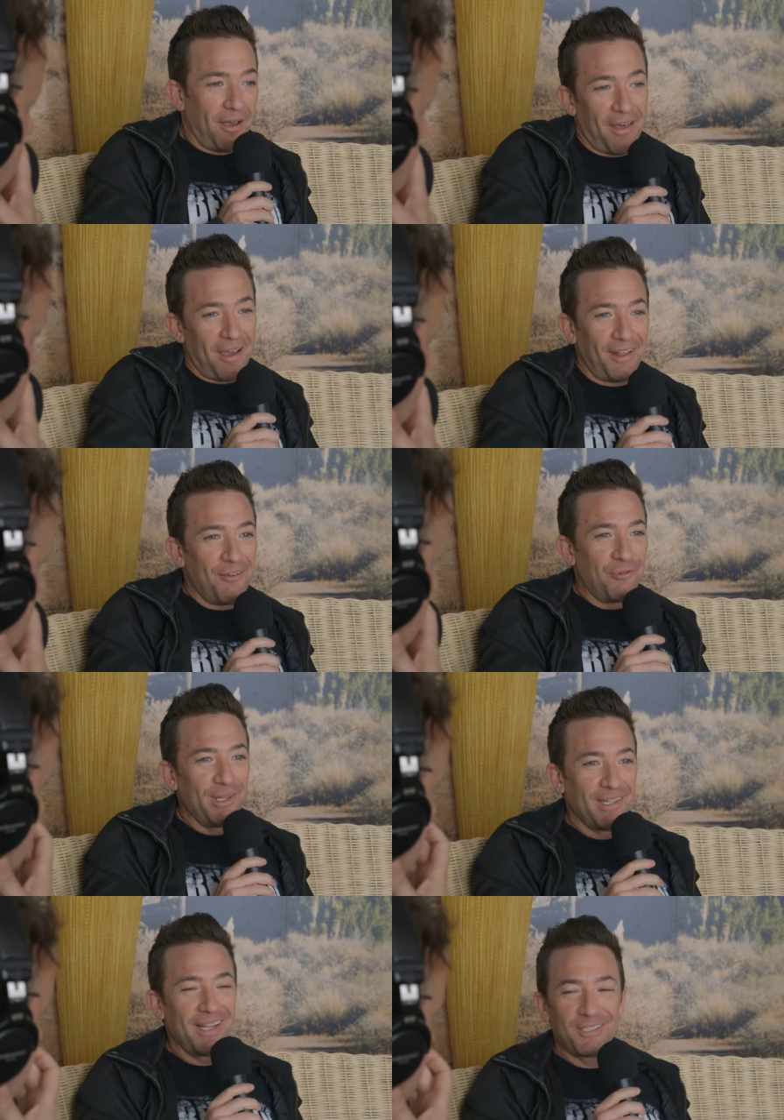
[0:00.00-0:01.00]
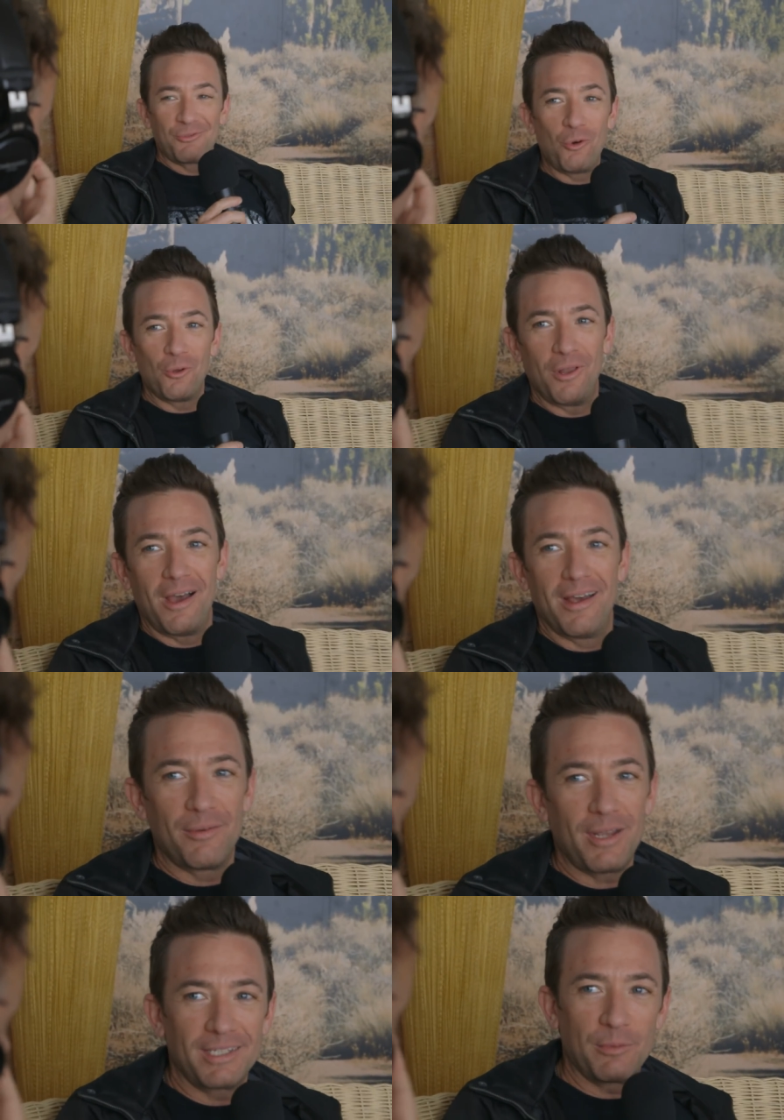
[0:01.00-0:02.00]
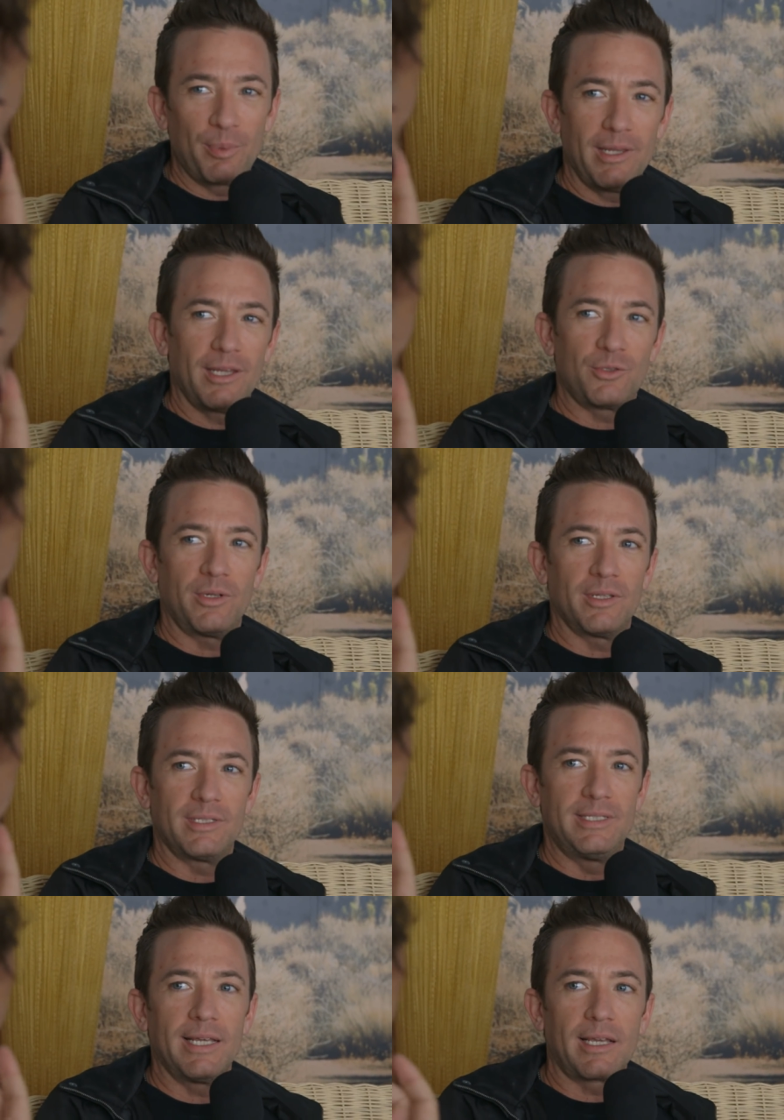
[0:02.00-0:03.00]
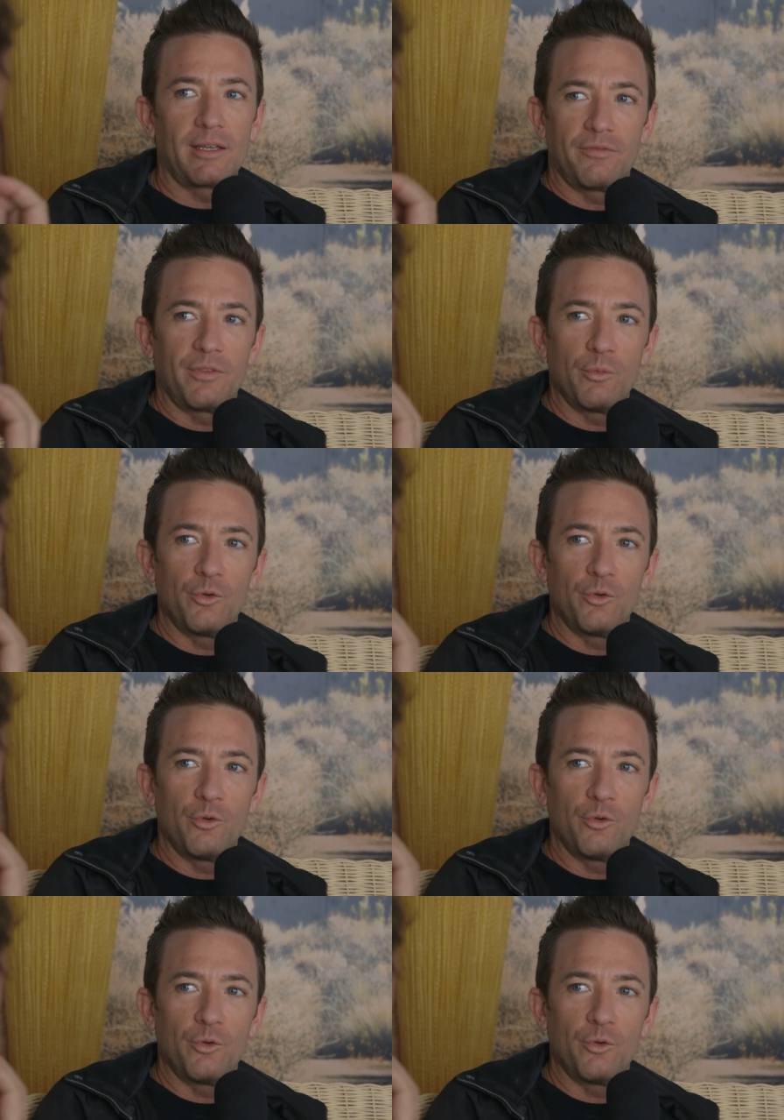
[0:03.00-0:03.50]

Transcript: I, I really liked the role a lot. I, mm. I had to play like sort of the dick of the